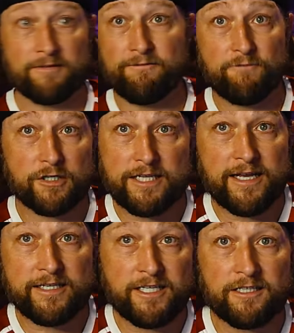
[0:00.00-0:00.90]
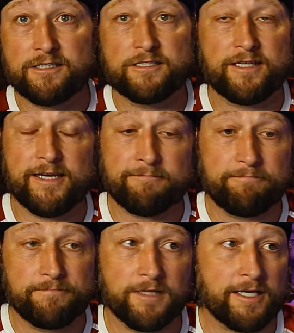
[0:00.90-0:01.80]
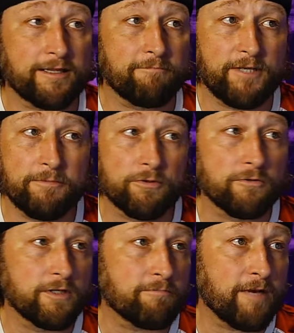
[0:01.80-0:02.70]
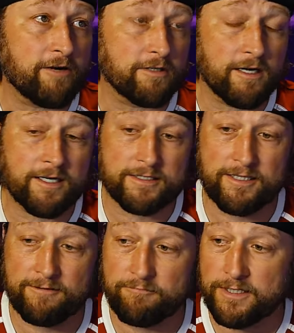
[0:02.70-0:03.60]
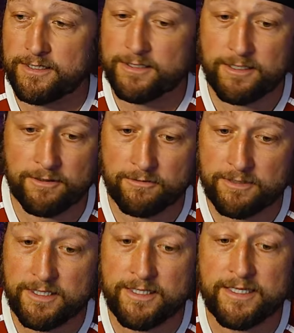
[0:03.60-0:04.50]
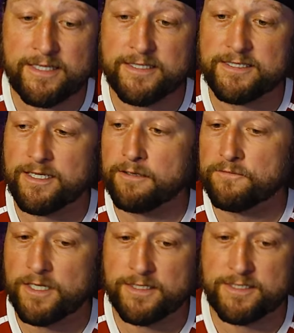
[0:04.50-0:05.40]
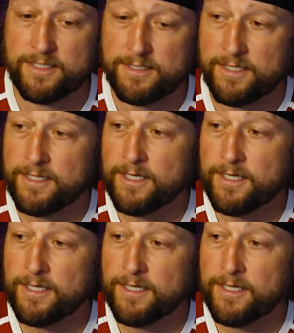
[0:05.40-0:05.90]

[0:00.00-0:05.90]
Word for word: for ten years, like like the people with Mount. Gox have been. You know, get into self-custody.